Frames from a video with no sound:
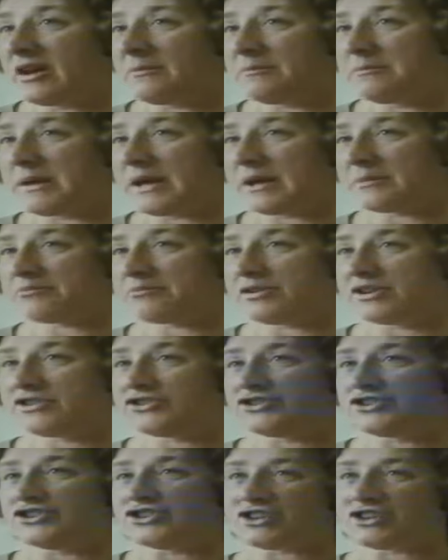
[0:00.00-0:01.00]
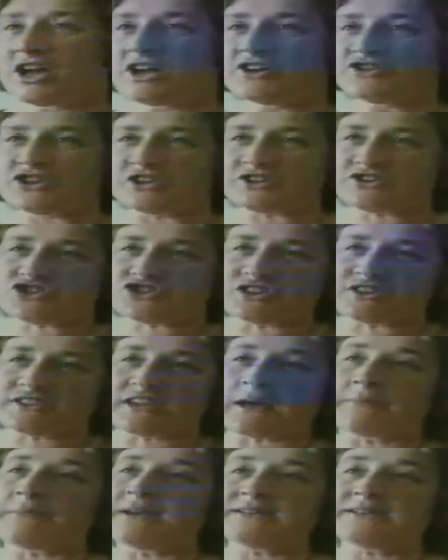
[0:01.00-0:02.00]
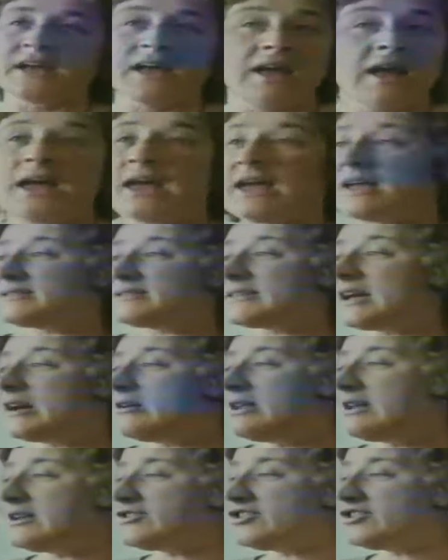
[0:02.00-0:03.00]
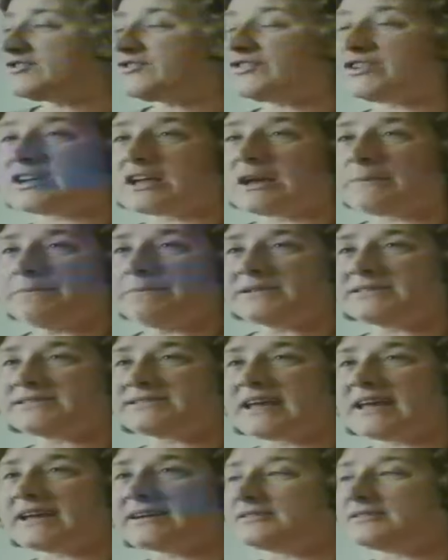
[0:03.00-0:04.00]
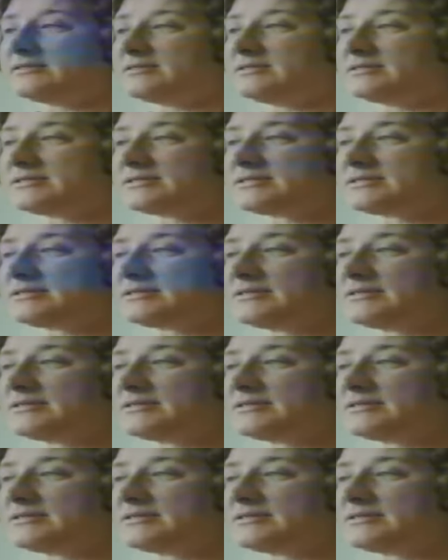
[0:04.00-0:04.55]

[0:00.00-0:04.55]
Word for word: over a humpback bridge. Yeah, just for a second, just as it lifts off the ground. It's only just for a couple of seconds.